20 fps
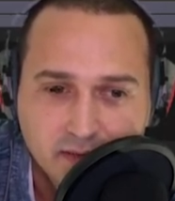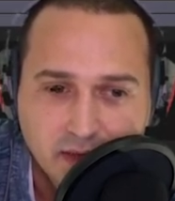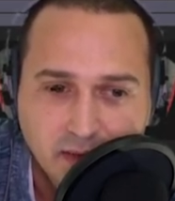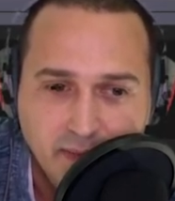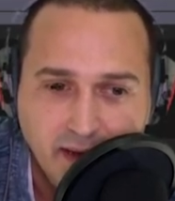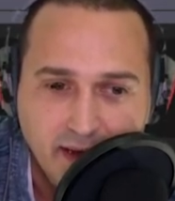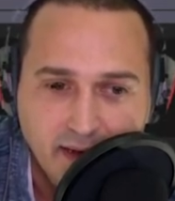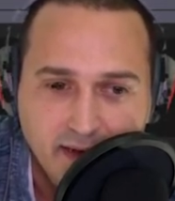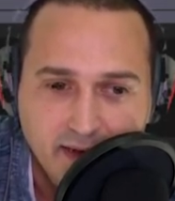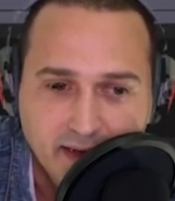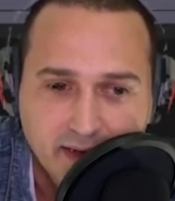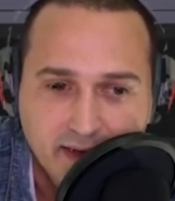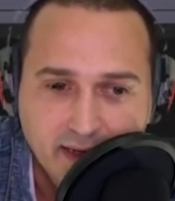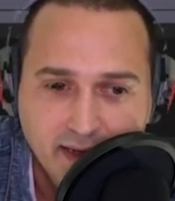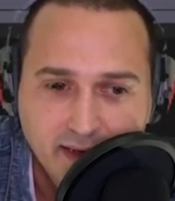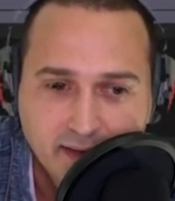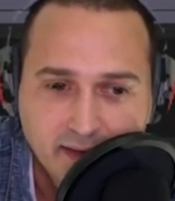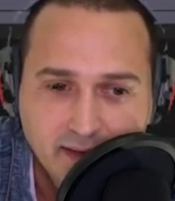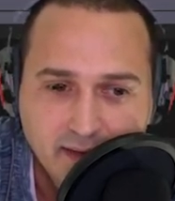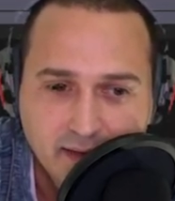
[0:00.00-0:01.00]
Command D
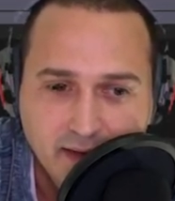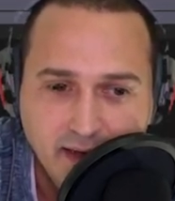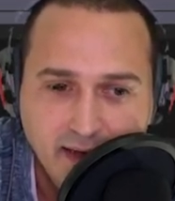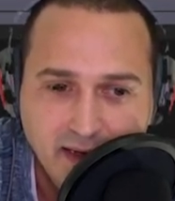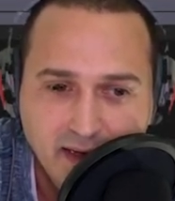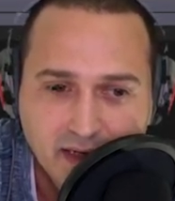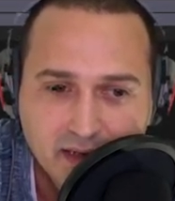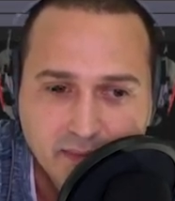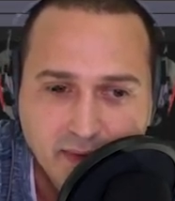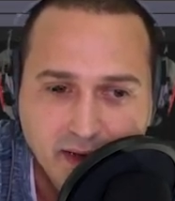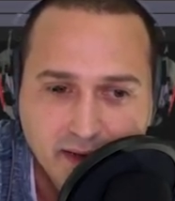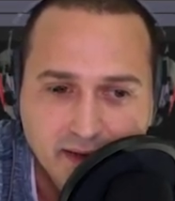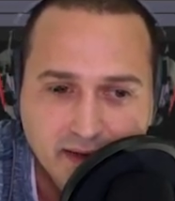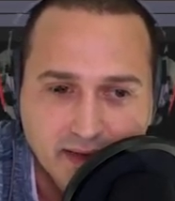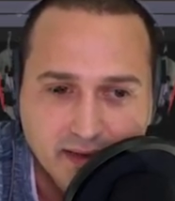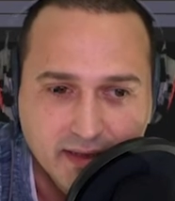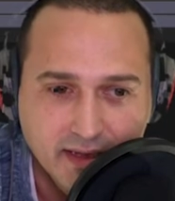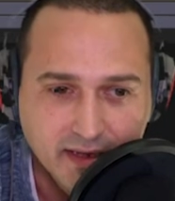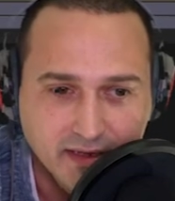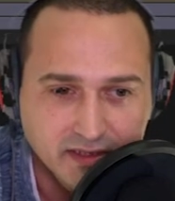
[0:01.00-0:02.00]
again, and Command
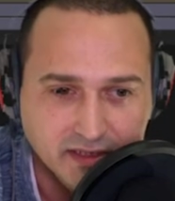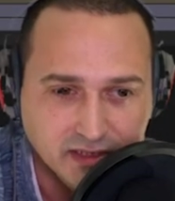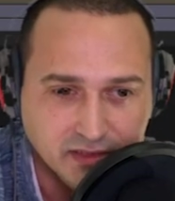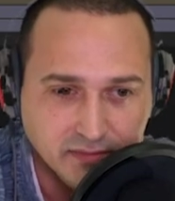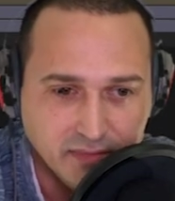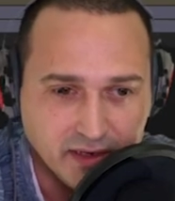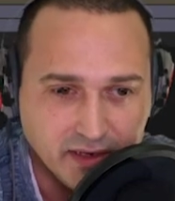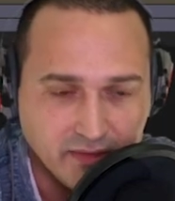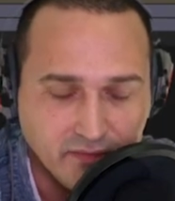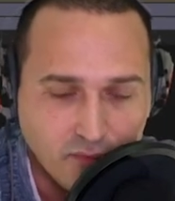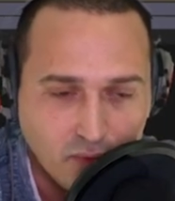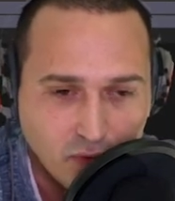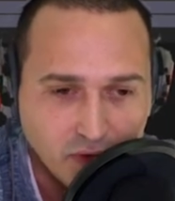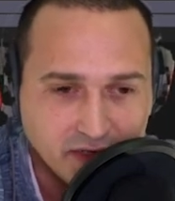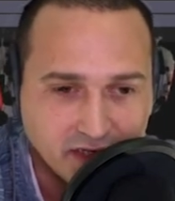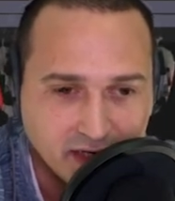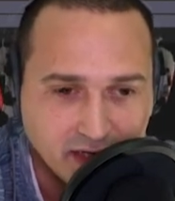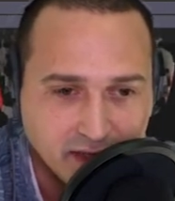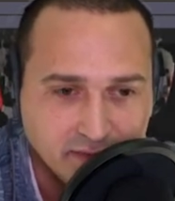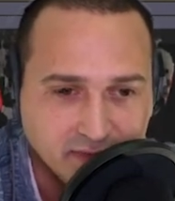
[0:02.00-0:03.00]
D again just to make it
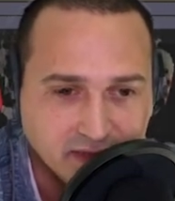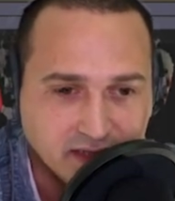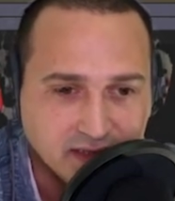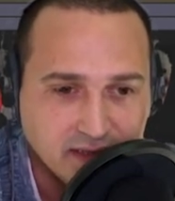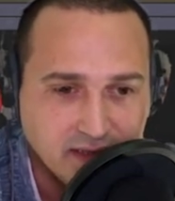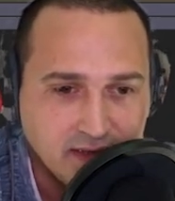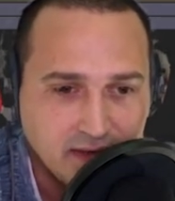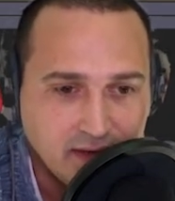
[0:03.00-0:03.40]
4 times.